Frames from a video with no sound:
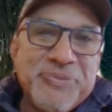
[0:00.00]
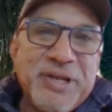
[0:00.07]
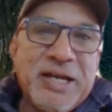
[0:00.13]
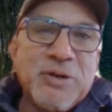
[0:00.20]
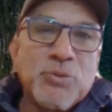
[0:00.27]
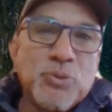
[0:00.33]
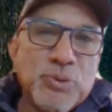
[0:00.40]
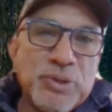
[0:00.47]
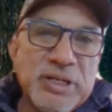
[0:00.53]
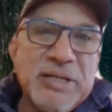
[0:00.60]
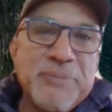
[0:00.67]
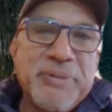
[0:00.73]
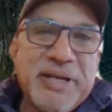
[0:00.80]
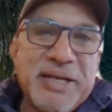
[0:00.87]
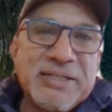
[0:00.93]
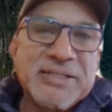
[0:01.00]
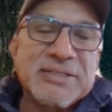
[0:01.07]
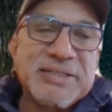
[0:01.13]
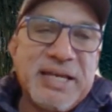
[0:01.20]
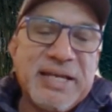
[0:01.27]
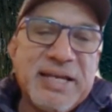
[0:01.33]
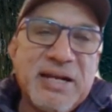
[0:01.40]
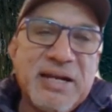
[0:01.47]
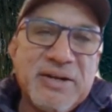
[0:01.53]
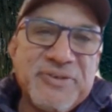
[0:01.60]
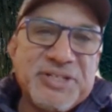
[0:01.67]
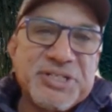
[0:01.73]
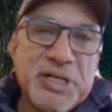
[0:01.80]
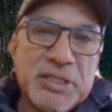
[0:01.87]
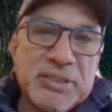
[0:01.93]
and really begin to take care of
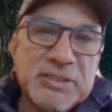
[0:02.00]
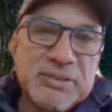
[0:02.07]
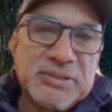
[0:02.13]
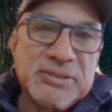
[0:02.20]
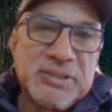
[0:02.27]
each other